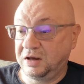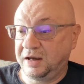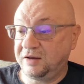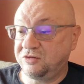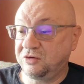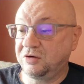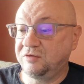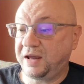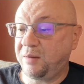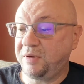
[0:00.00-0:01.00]
It
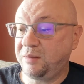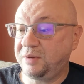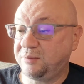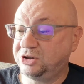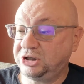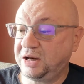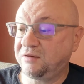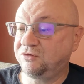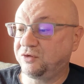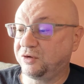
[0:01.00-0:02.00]
served and
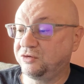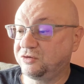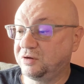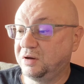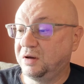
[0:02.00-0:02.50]
GM first,